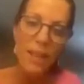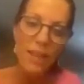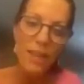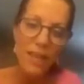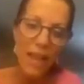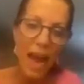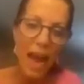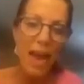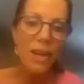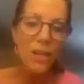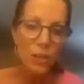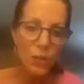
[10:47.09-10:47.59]

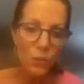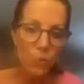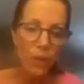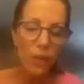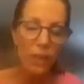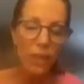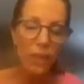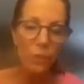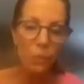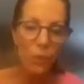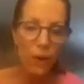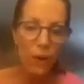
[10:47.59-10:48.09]
That is
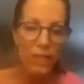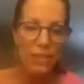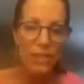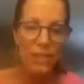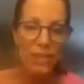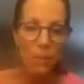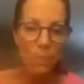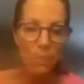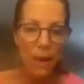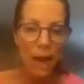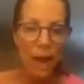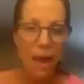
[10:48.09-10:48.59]
really what it's
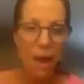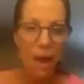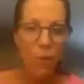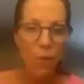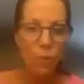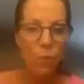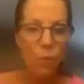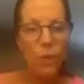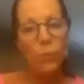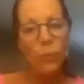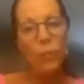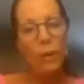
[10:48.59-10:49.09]

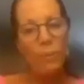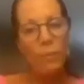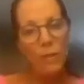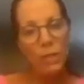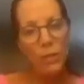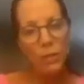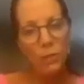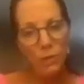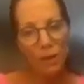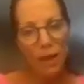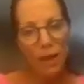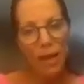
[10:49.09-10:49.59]
about when
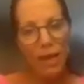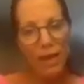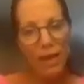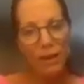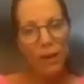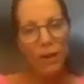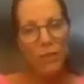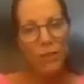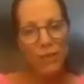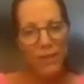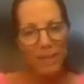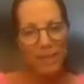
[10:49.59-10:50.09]
women
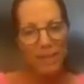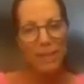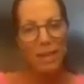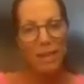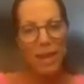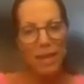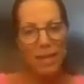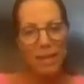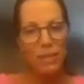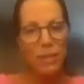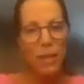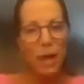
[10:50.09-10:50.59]
unite on these
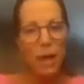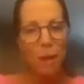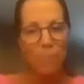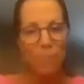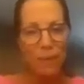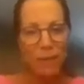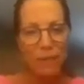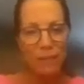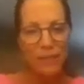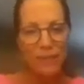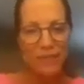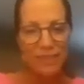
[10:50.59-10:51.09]
kind of
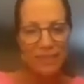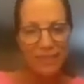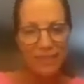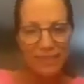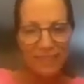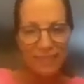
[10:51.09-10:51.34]
topics.